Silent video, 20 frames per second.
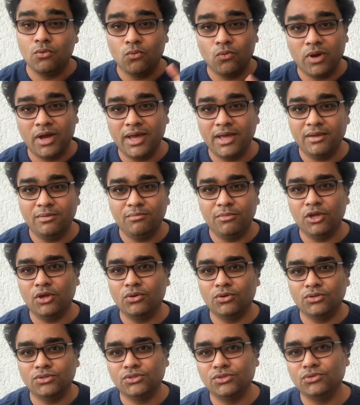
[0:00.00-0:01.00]
why
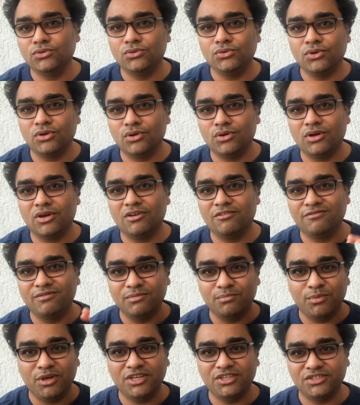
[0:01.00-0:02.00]
because you do not have the
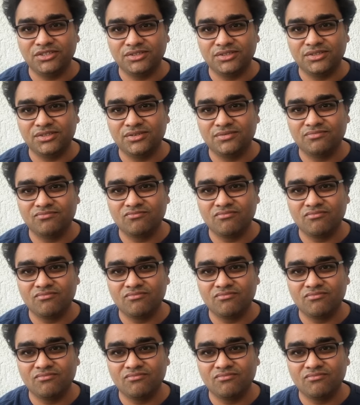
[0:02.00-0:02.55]
patience